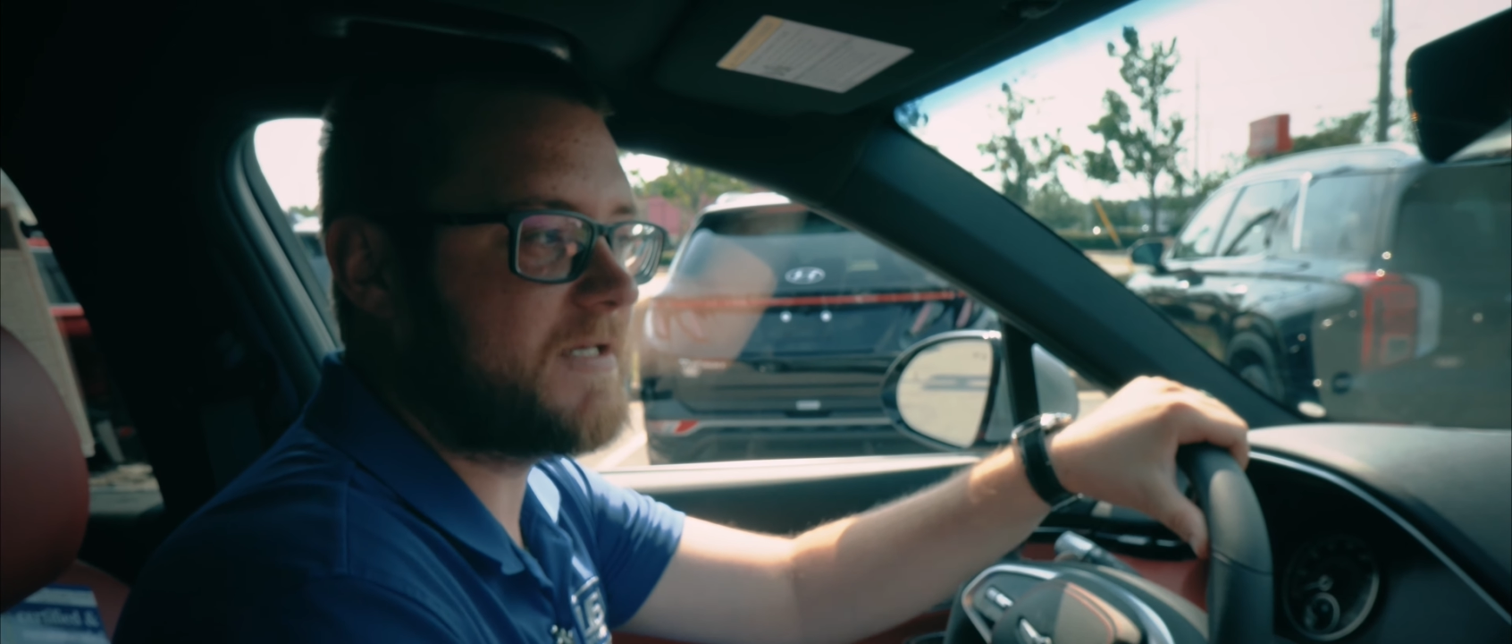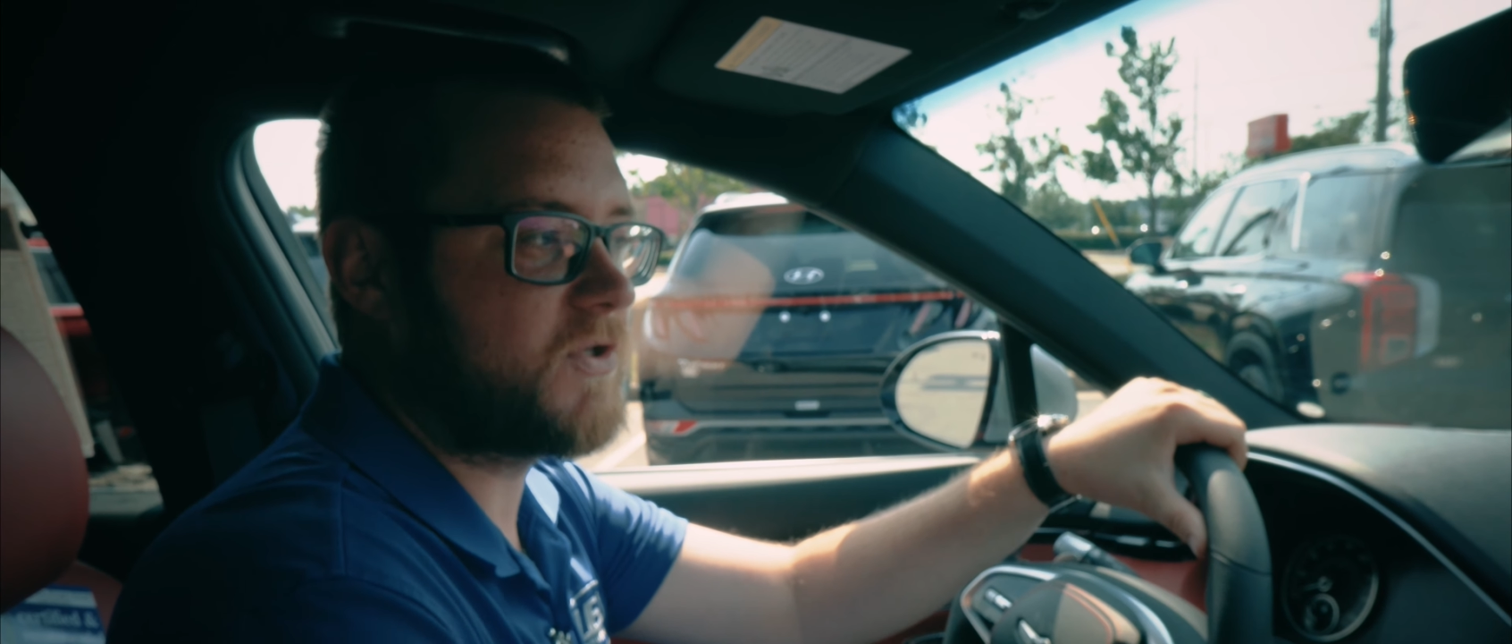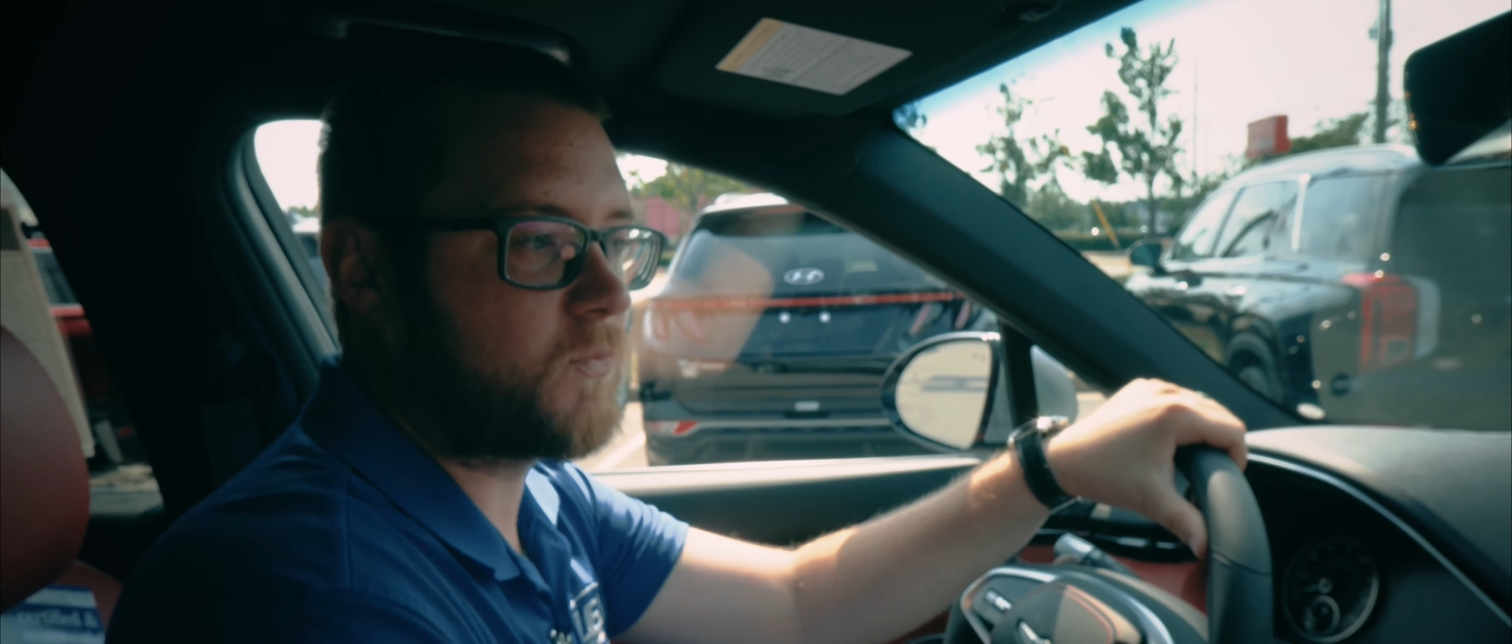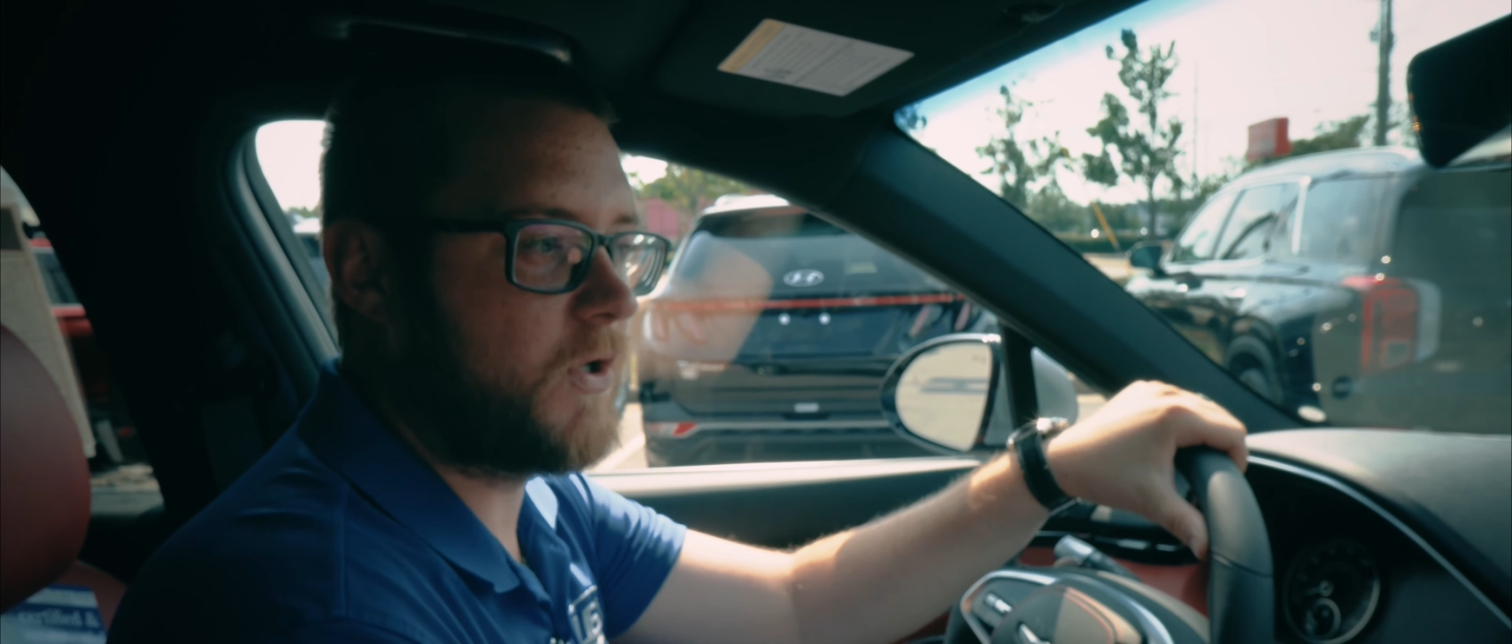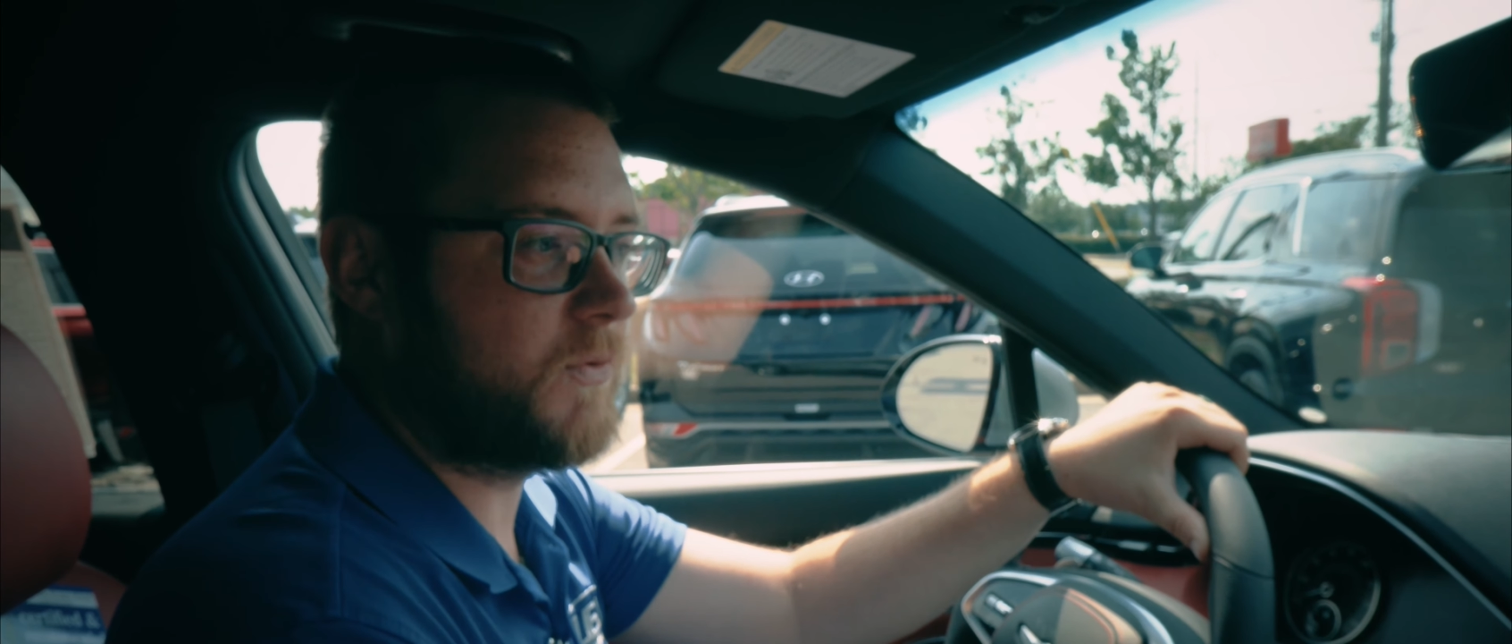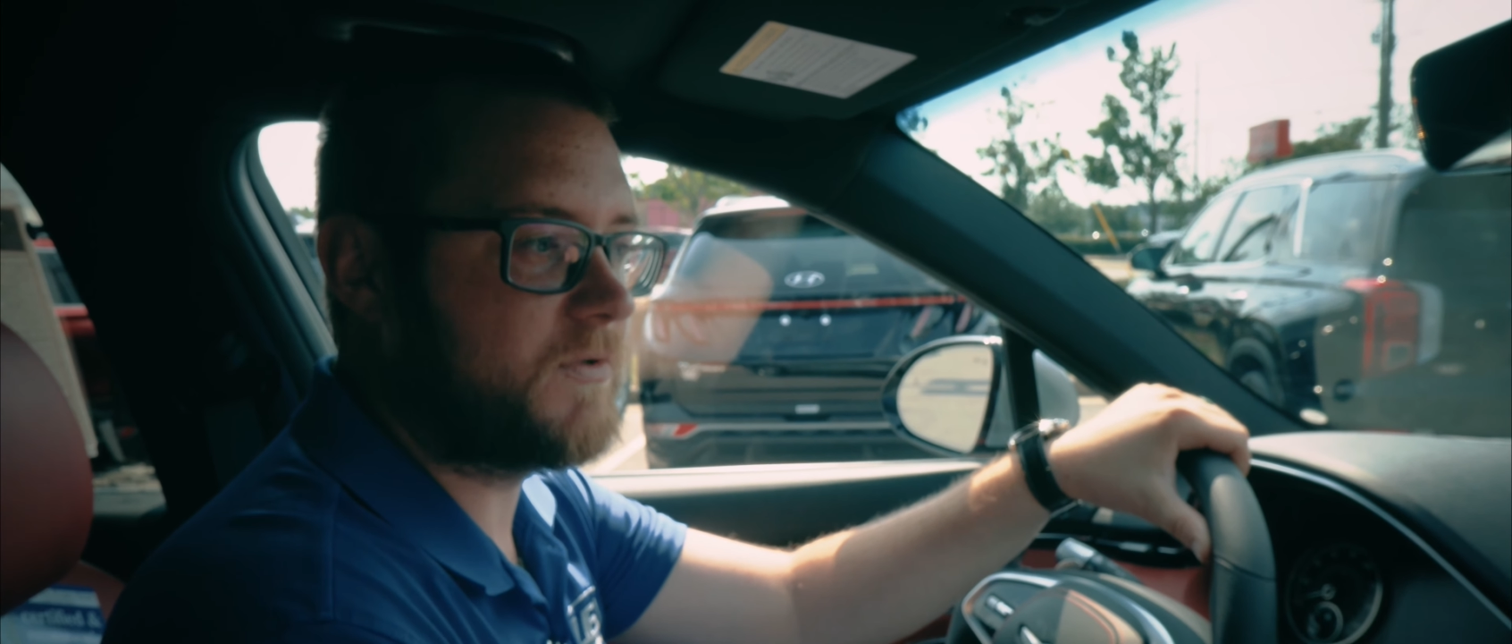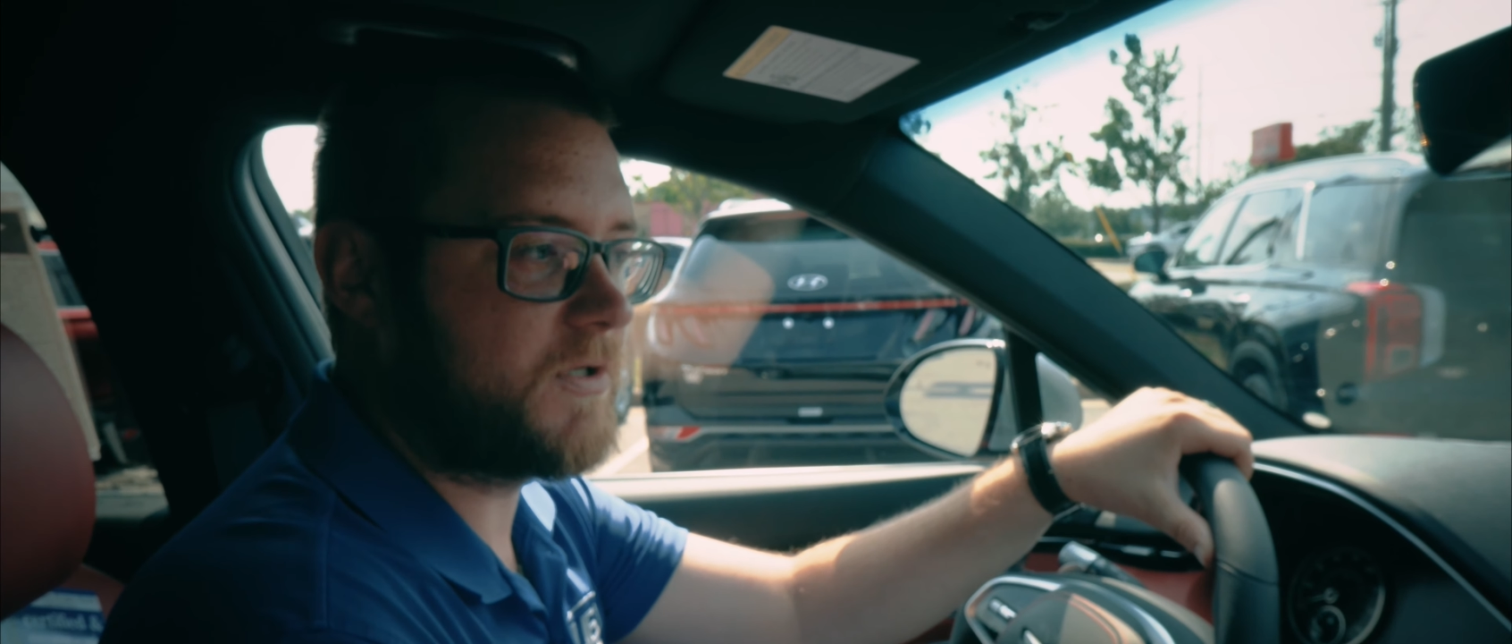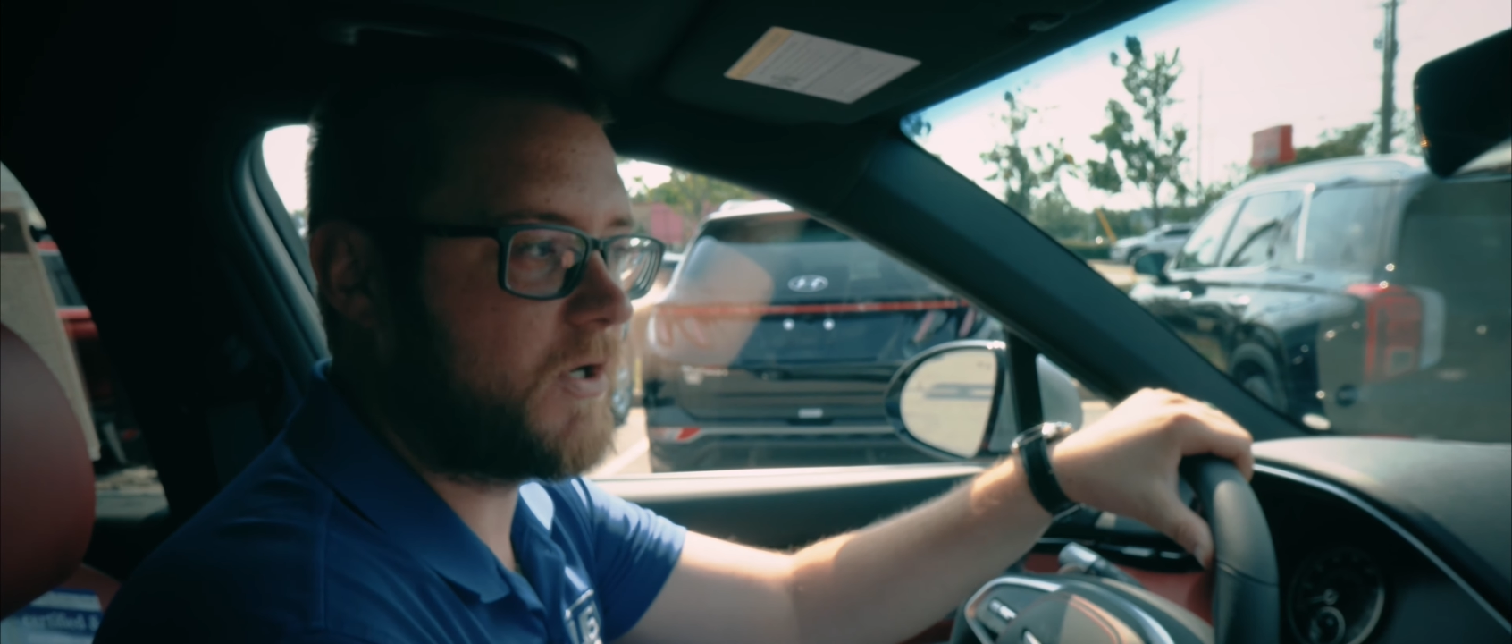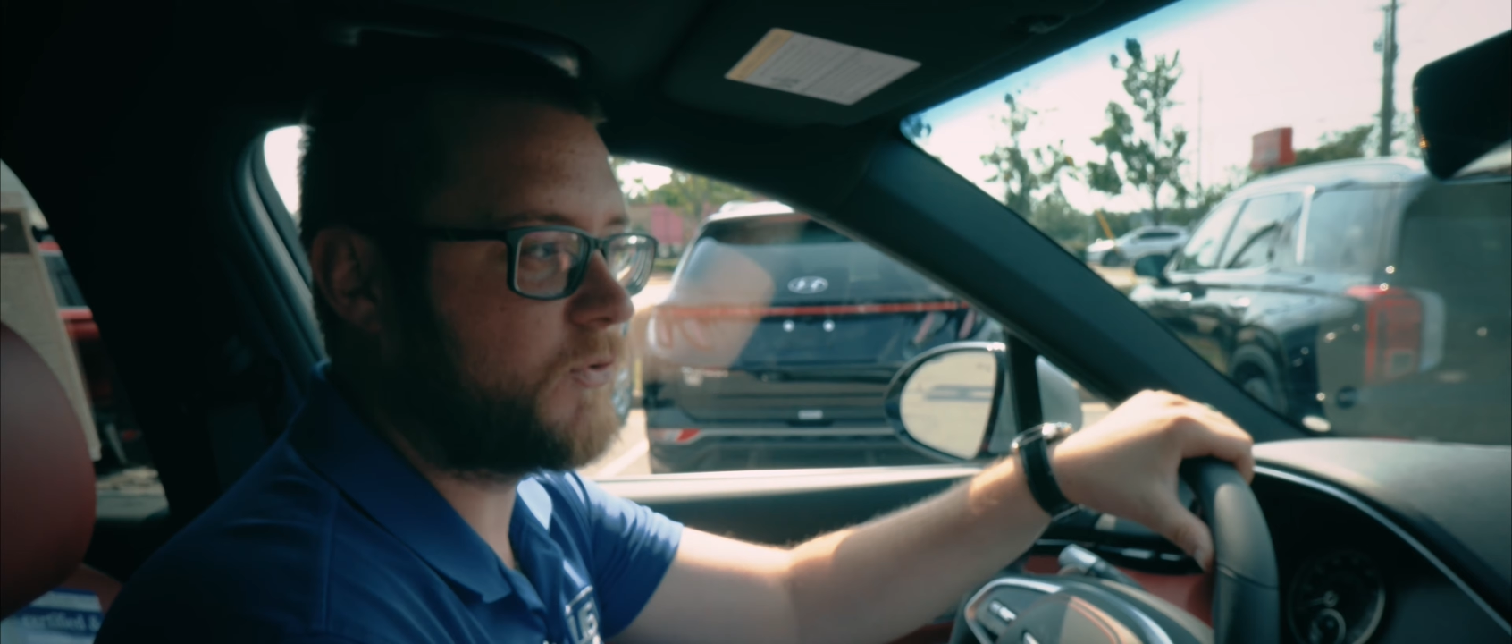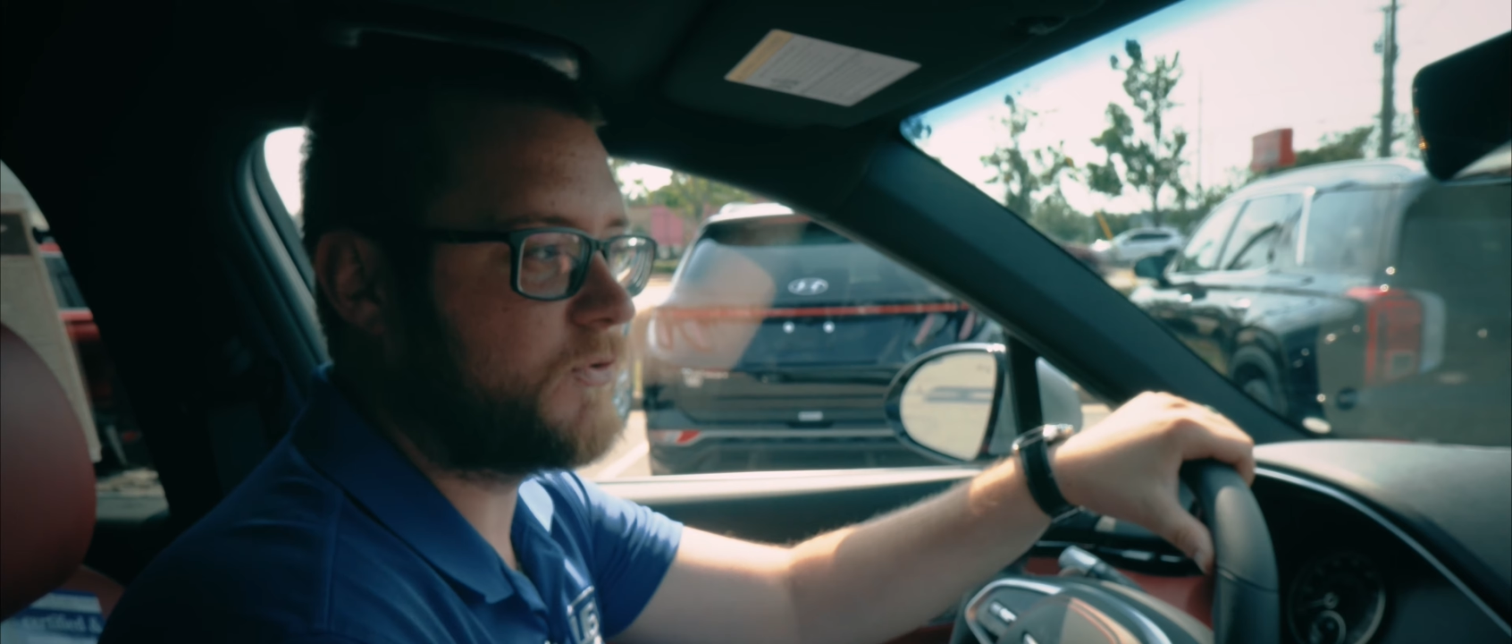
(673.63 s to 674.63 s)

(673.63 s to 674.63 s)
hit the road and go.